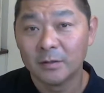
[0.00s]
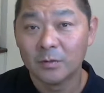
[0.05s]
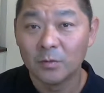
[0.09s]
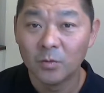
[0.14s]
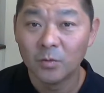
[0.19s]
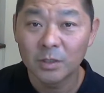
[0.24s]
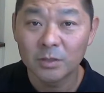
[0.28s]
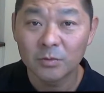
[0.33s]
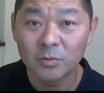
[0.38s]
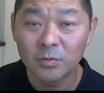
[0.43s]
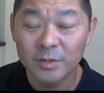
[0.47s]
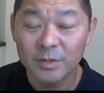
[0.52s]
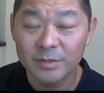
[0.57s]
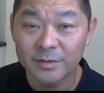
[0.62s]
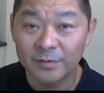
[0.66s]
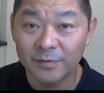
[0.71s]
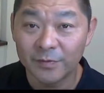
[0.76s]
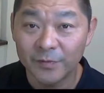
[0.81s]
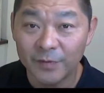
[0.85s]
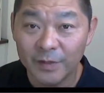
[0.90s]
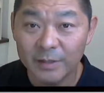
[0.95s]
what was
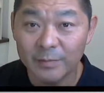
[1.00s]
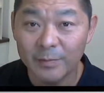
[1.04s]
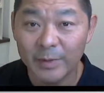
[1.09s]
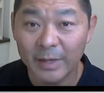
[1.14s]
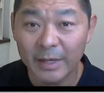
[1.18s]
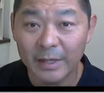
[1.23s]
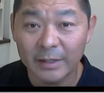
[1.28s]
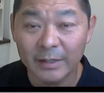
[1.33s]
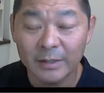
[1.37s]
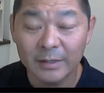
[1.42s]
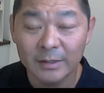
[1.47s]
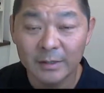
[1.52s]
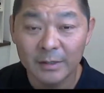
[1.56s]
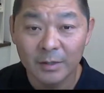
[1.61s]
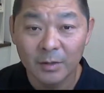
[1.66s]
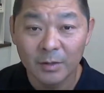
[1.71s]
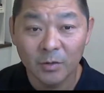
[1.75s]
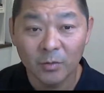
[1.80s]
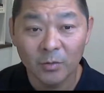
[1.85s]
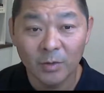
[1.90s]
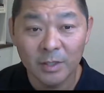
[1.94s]
the feedback
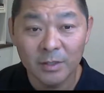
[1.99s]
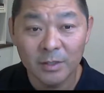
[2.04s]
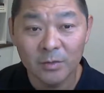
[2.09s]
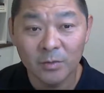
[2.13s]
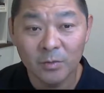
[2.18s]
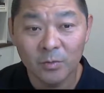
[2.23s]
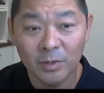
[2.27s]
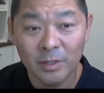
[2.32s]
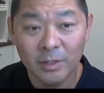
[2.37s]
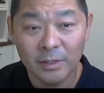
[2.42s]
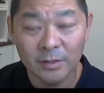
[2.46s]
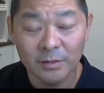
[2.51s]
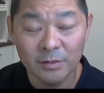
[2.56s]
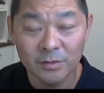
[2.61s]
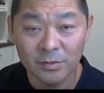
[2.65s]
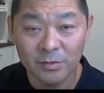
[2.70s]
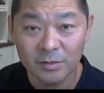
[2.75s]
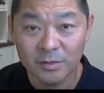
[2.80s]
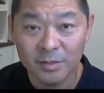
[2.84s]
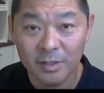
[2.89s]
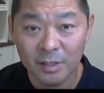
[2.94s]
when you were
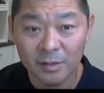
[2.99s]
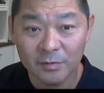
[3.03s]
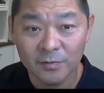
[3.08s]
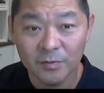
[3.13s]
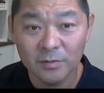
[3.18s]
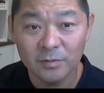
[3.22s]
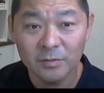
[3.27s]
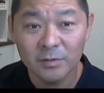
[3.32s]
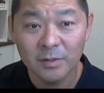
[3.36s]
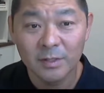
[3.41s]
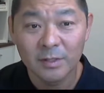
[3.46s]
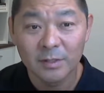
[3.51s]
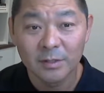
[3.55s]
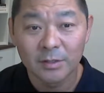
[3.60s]
unsuccessful,